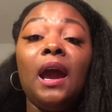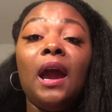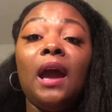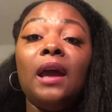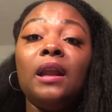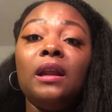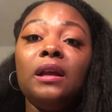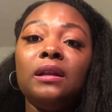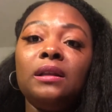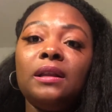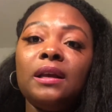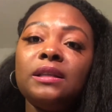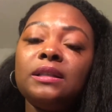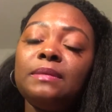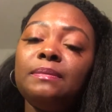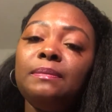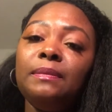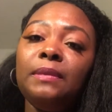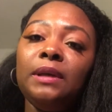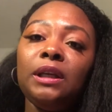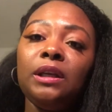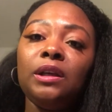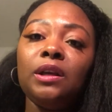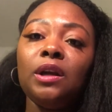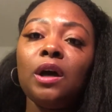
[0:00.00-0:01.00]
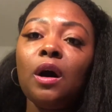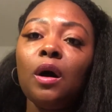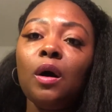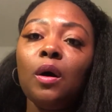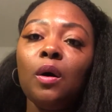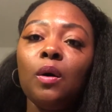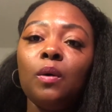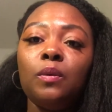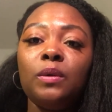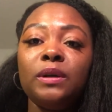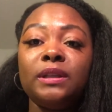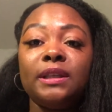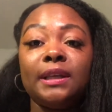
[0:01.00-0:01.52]
and it lets me
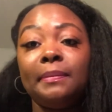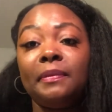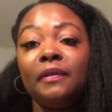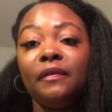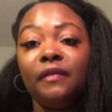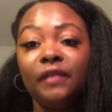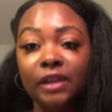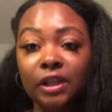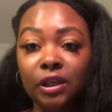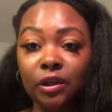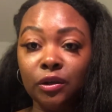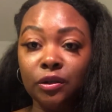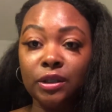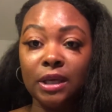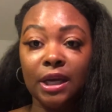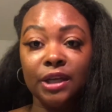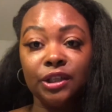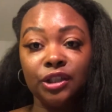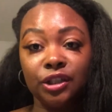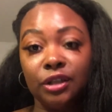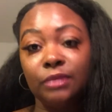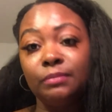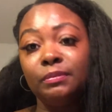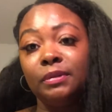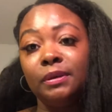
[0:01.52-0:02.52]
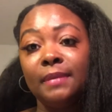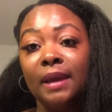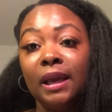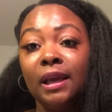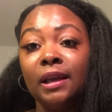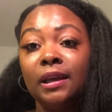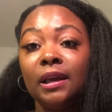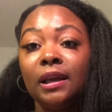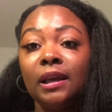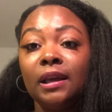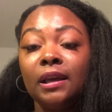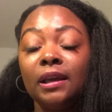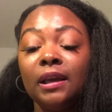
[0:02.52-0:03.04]
know what type of videos I should be
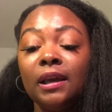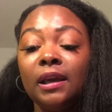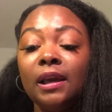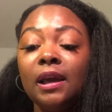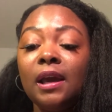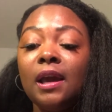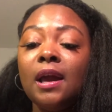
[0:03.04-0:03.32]
making.